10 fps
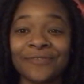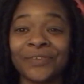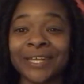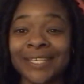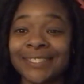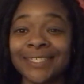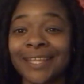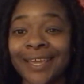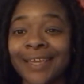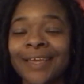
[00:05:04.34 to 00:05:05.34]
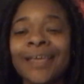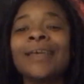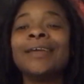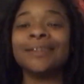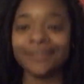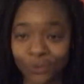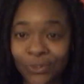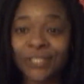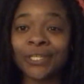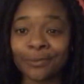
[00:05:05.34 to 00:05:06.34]
Finesse. Like, you
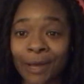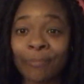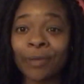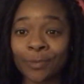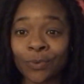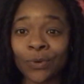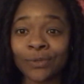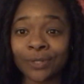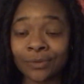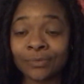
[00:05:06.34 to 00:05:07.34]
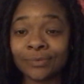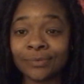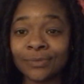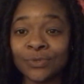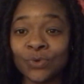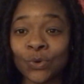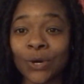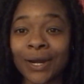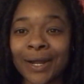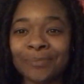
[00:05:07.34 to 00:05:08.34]
could check my paperwork though. You know
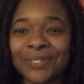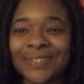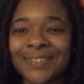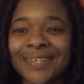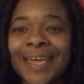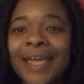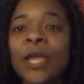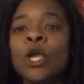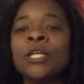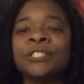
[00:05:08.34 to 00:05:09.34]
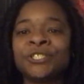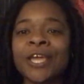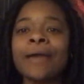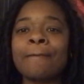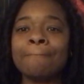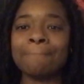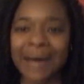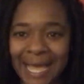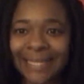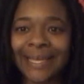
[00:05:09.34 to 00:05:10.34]
what I'm saying? Check
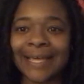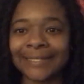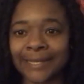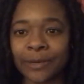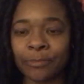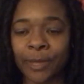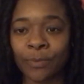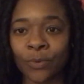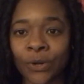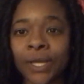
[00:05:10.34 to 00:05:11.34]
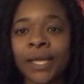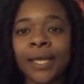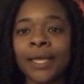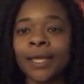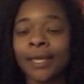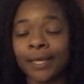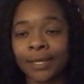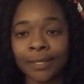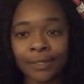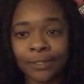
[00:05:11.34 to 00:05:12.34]
my goddamn paperwork.
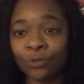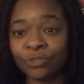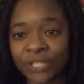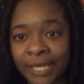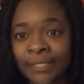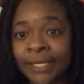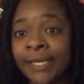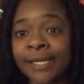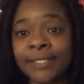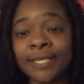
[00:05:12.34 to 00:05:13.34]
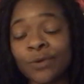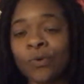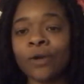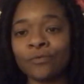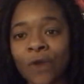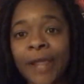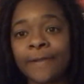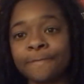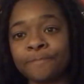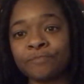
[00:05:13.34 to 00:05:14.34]
You checked his, he wasn't right.
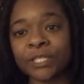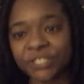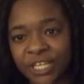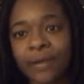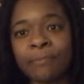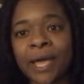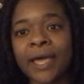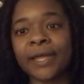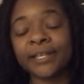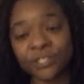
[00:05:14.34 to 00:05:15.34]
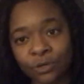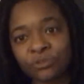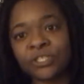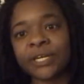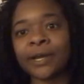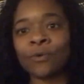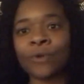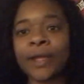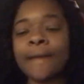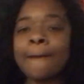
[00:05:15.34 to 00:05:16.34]
Check mine. It's gonna check out
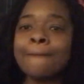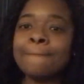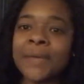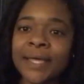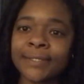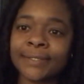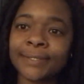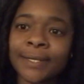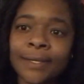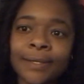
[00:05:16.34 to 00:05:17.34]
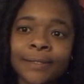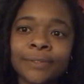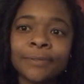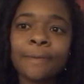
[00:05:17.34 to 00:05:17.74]
right message.